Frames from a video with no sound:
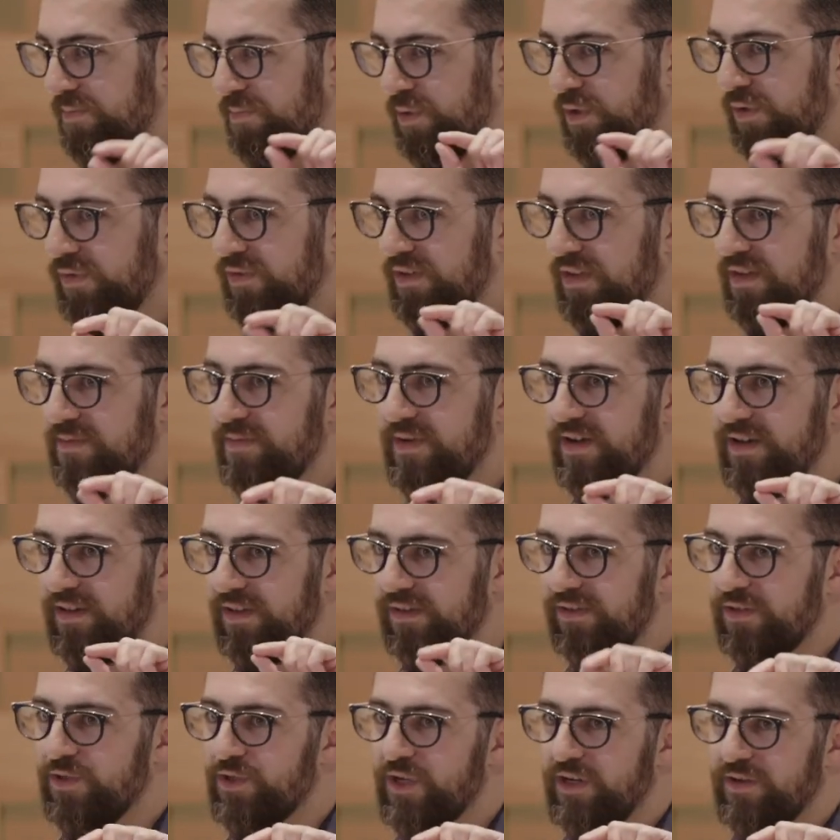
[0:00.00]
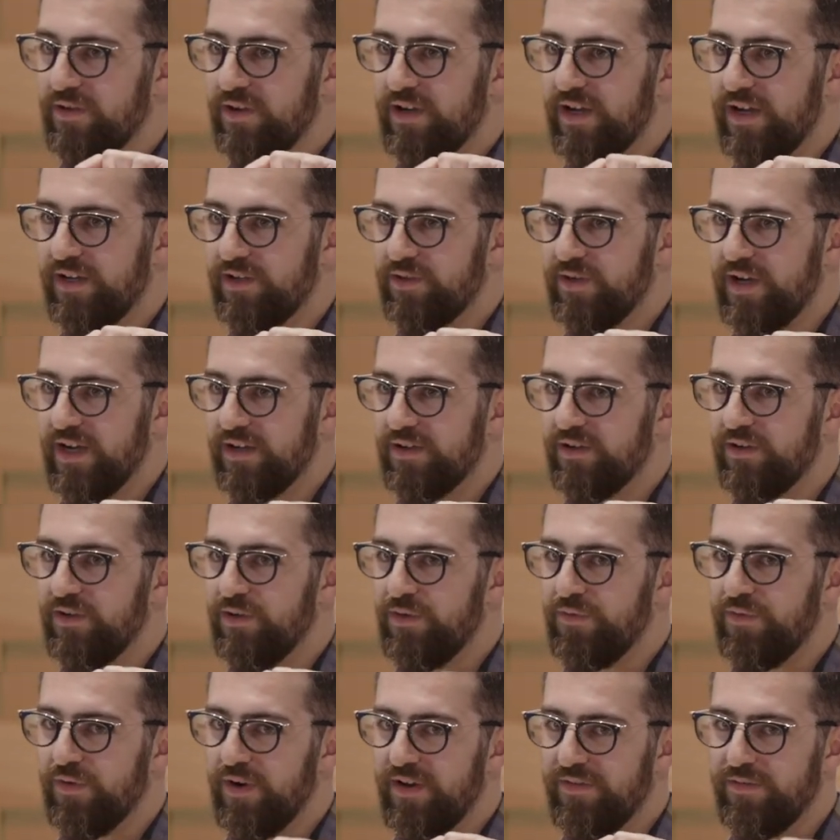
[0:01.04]
the person in the middle is a general contractor
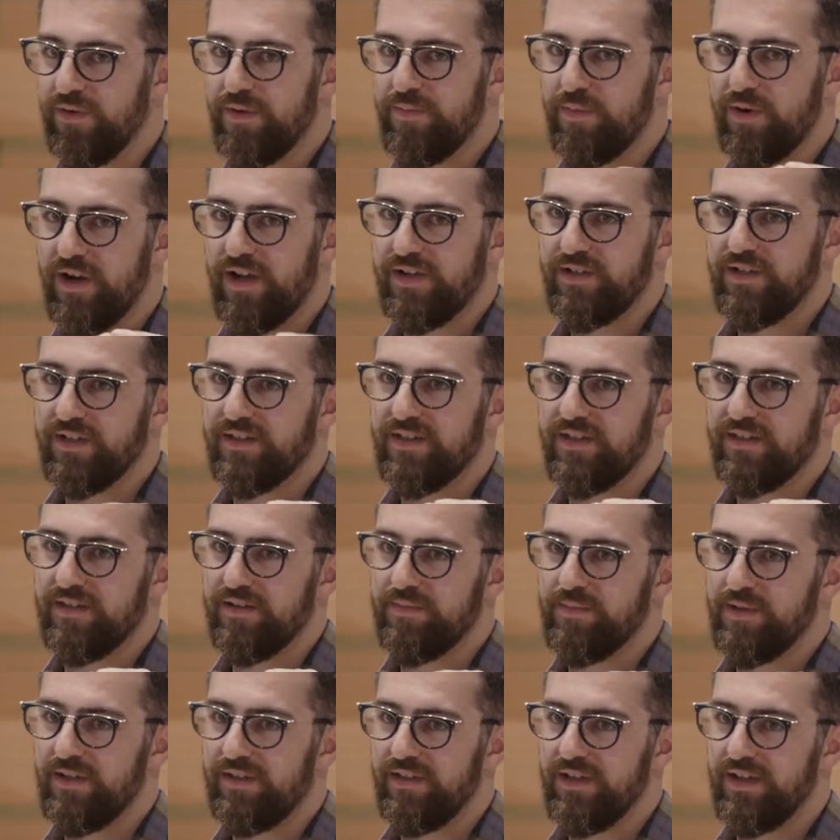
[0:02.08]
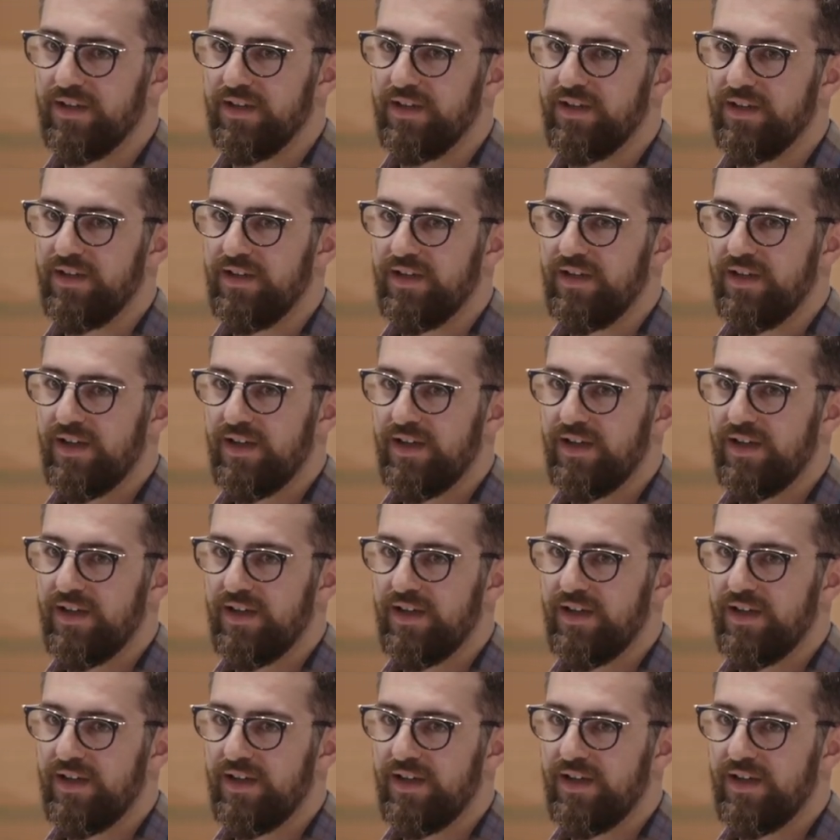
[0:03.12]
who, for every project that they're building,